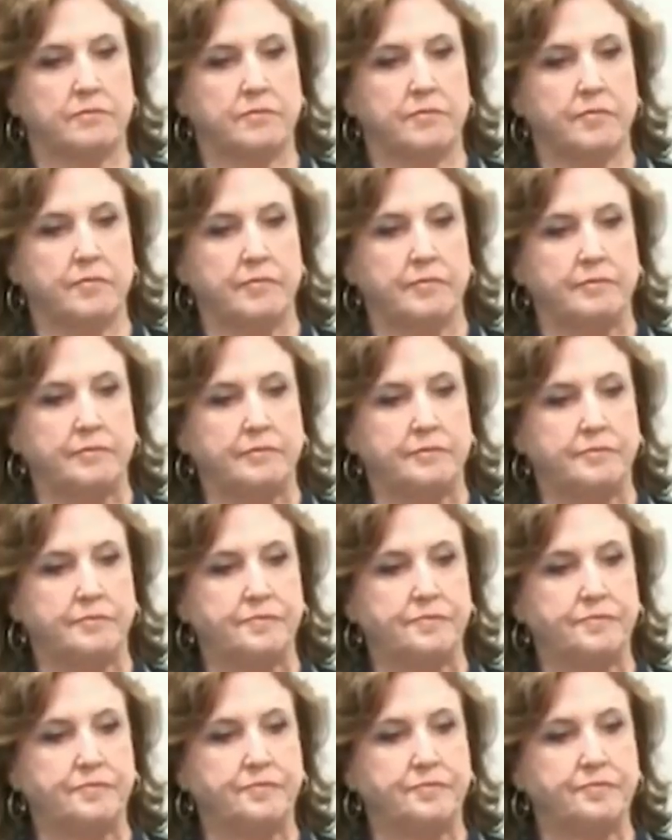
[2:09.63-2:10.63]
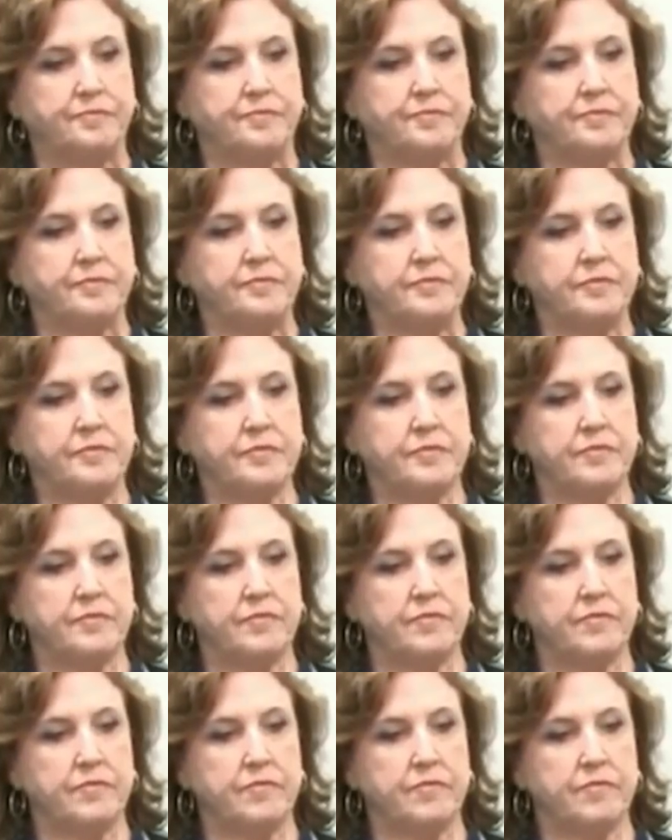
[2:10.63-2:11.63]

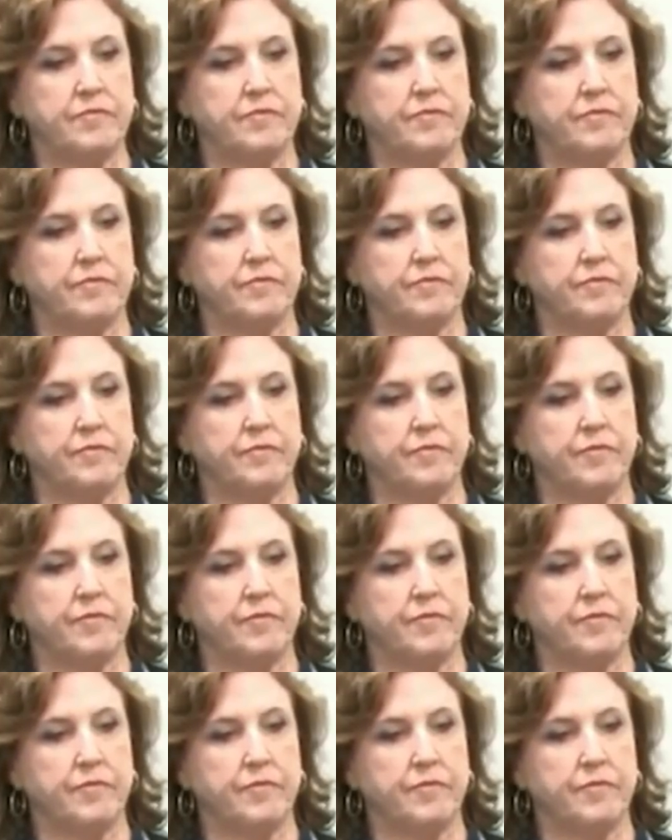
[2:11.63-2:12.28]
[no speech]